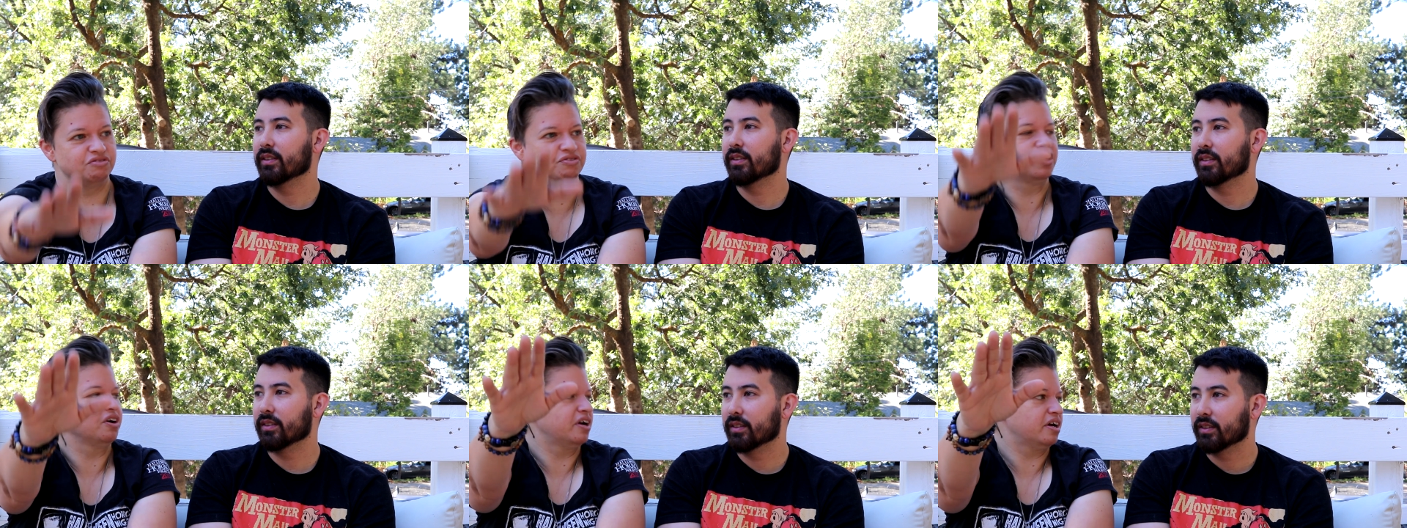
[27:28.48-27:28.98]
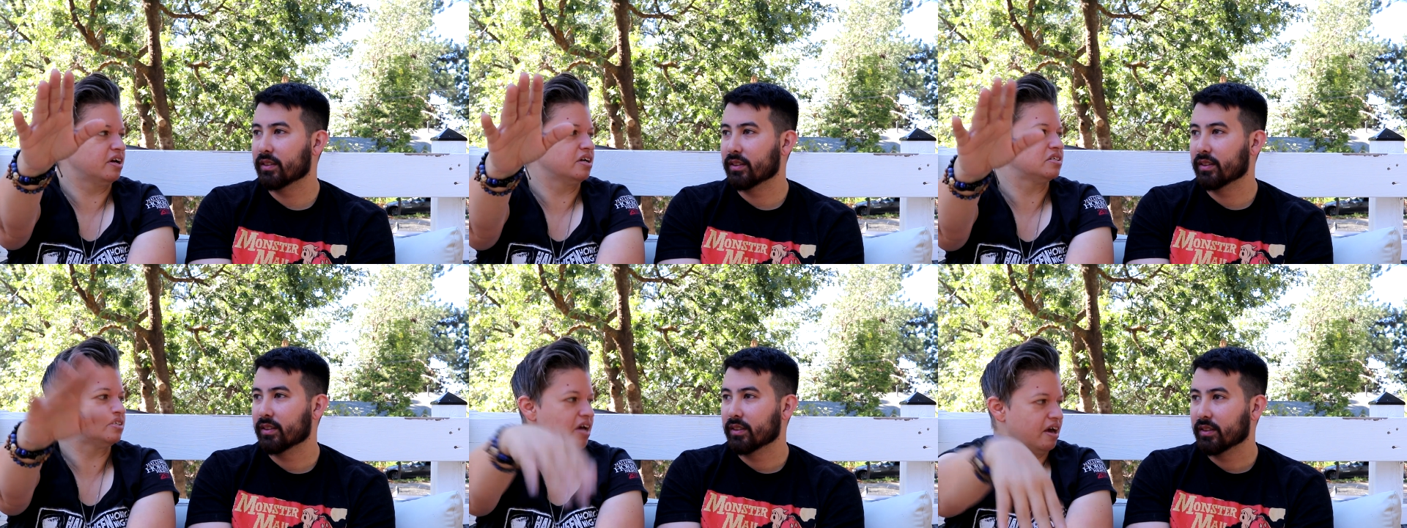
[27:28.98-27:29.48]
Speaker 1: and
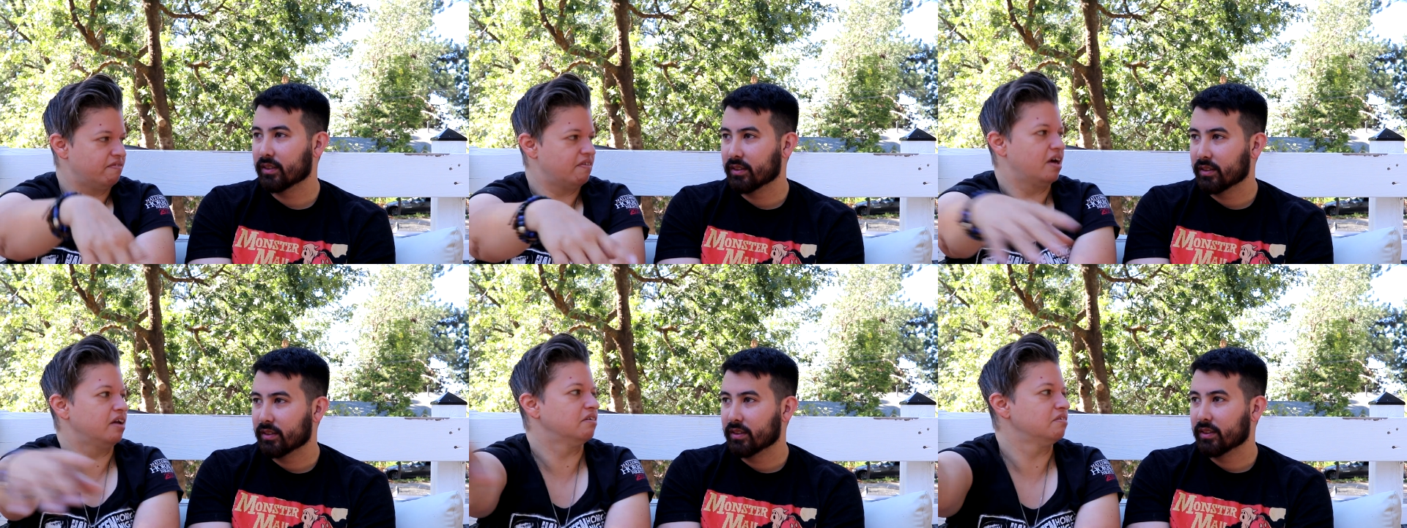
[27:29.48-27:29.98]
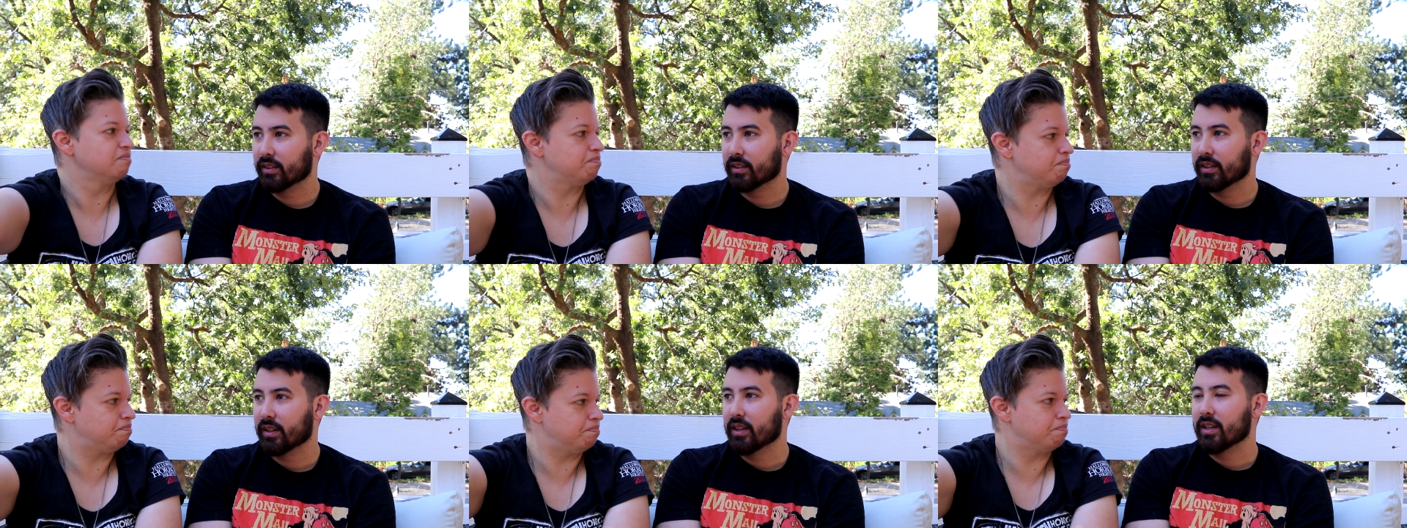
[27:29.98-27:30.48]
Furious, and then...
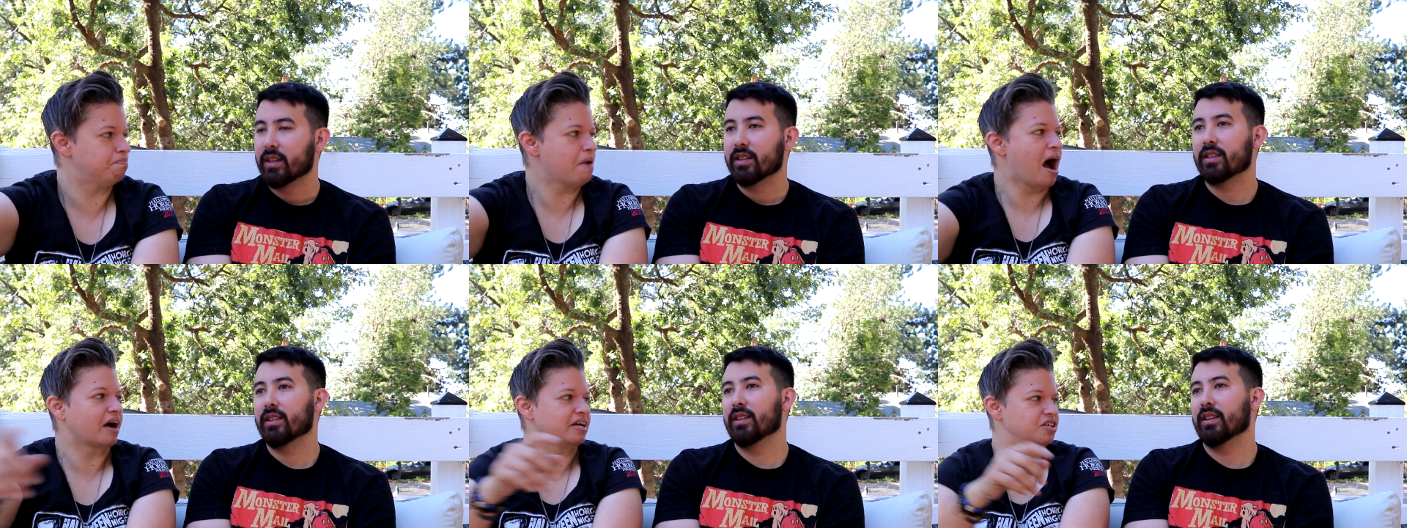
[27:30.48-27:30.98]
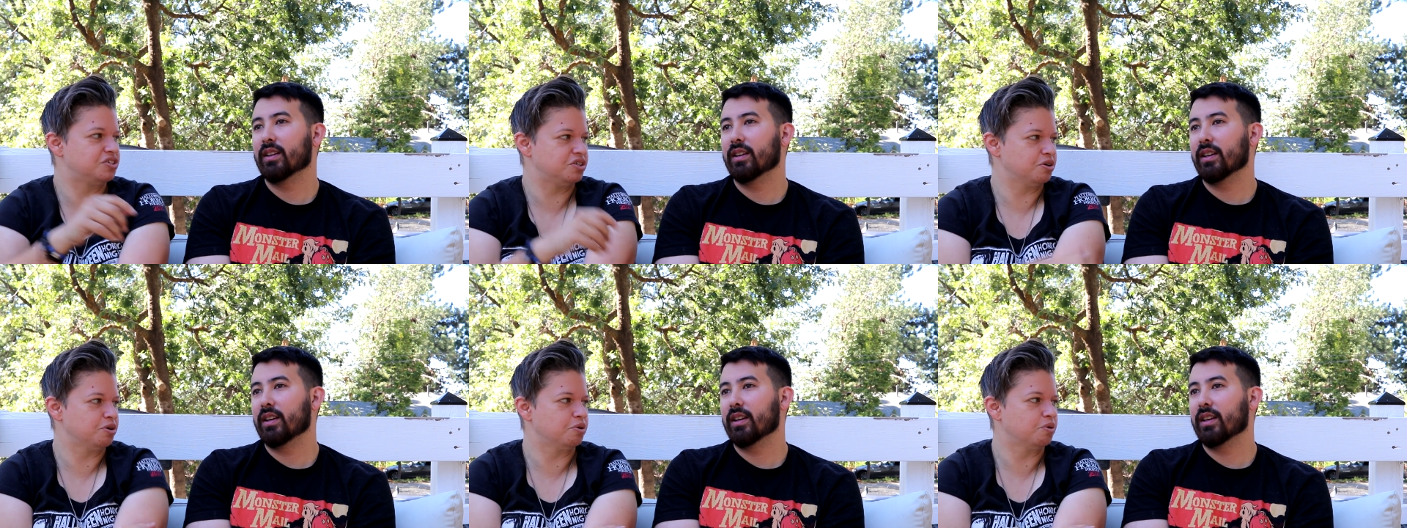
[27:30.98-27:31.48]
back
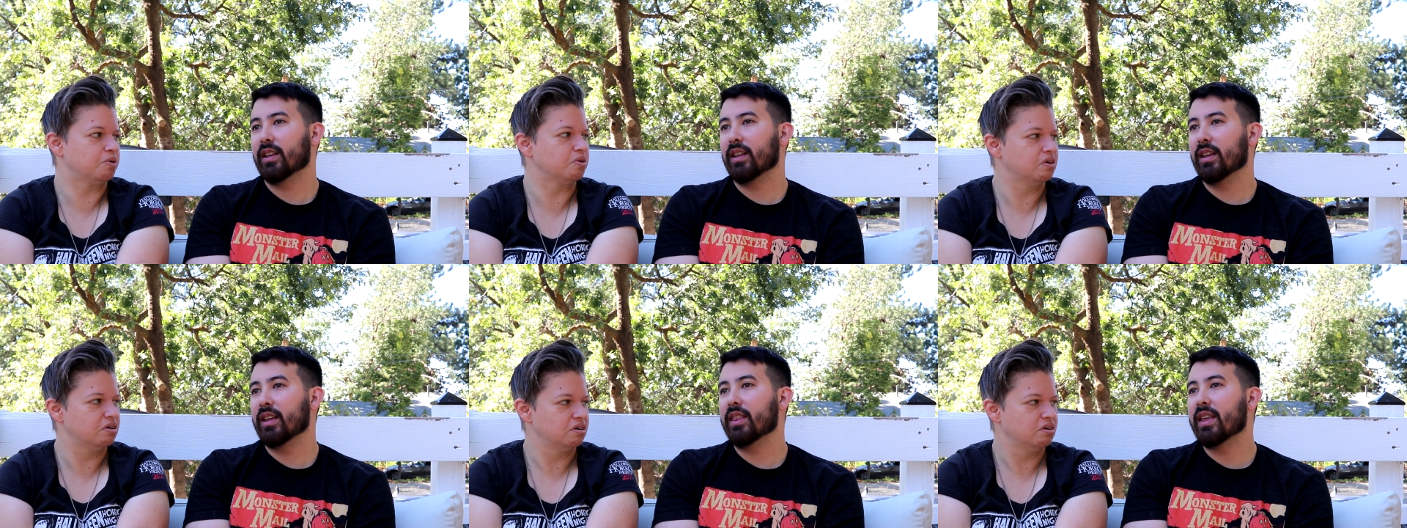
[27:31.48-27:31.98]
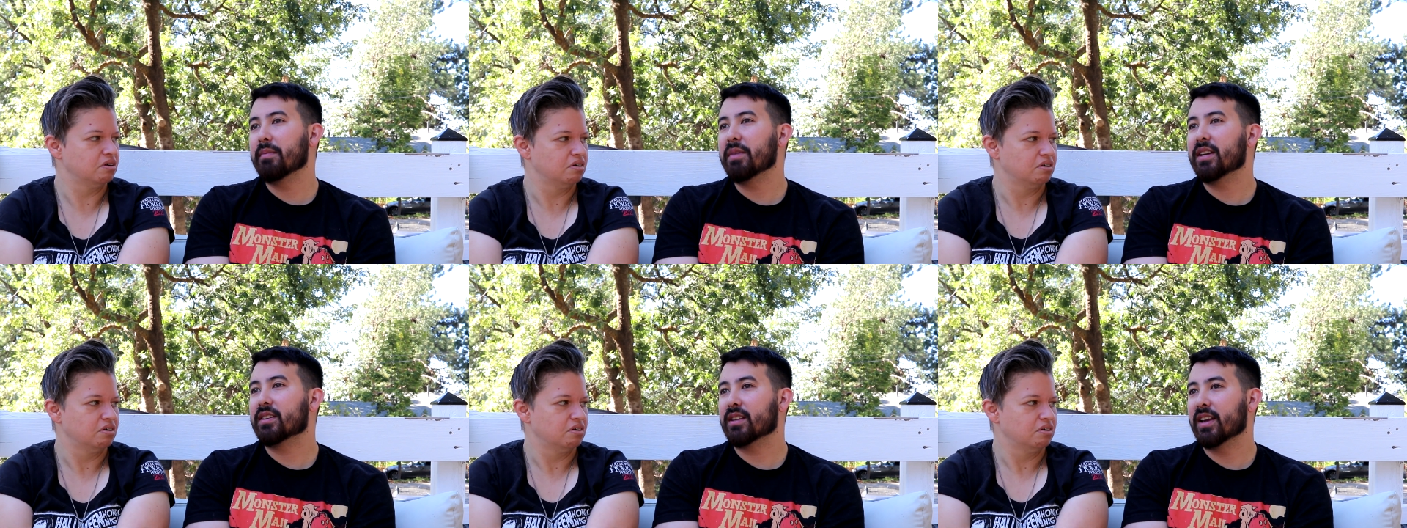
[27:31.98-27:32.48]
into...
Speaker 2: That
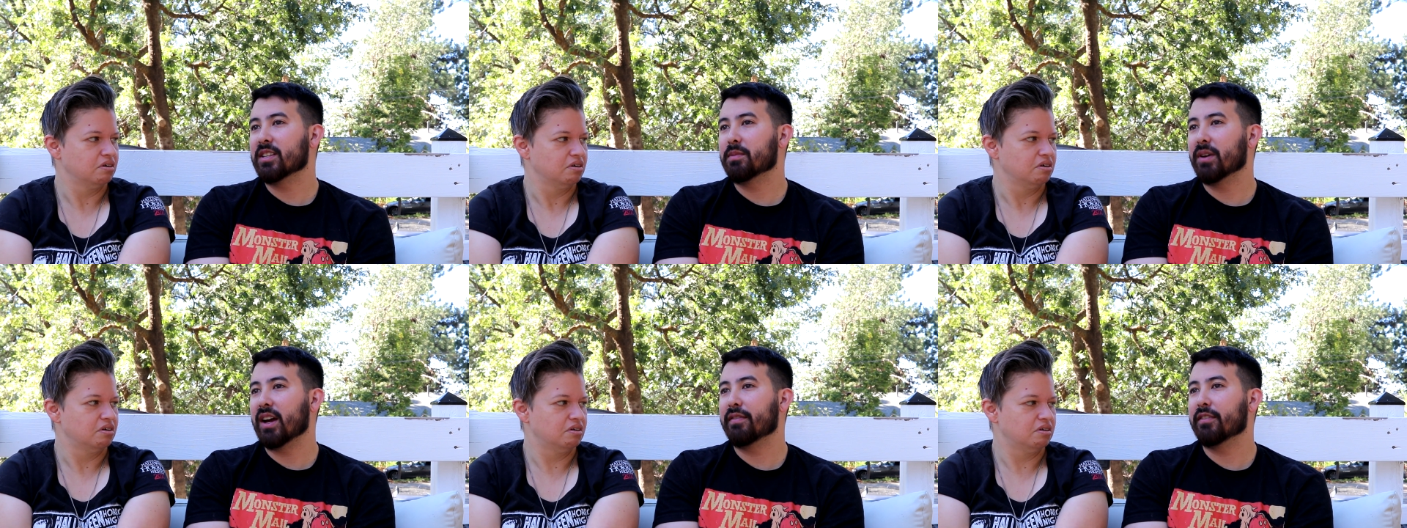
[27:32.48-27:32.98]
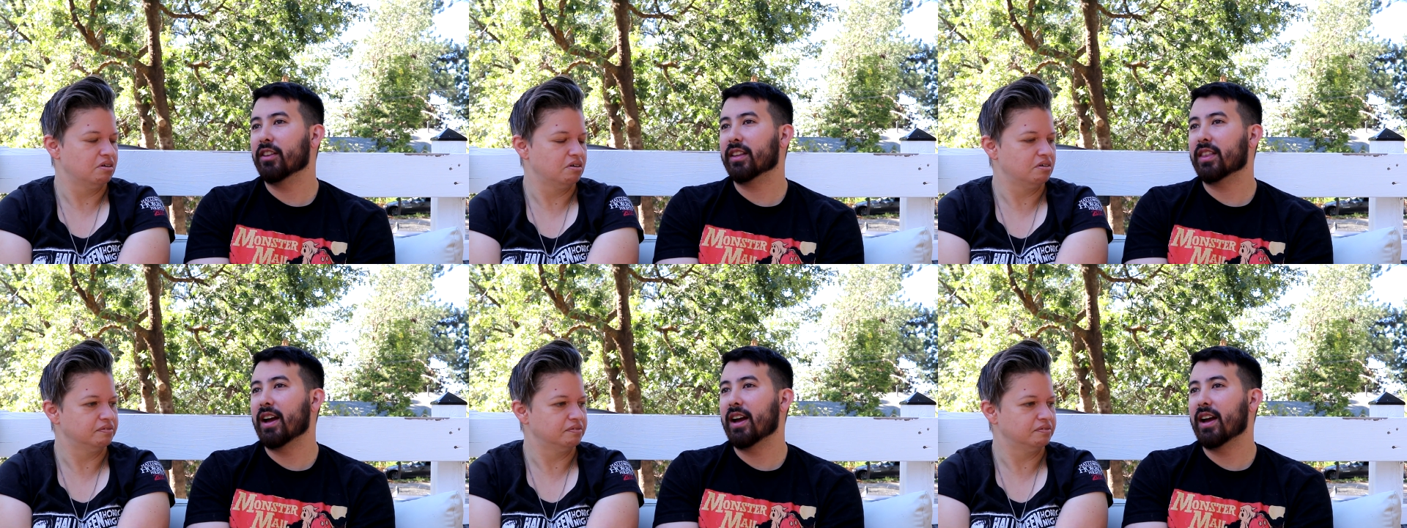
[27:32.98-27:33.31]
Speaker 1: makes
Speaker 2: sense, but I feel like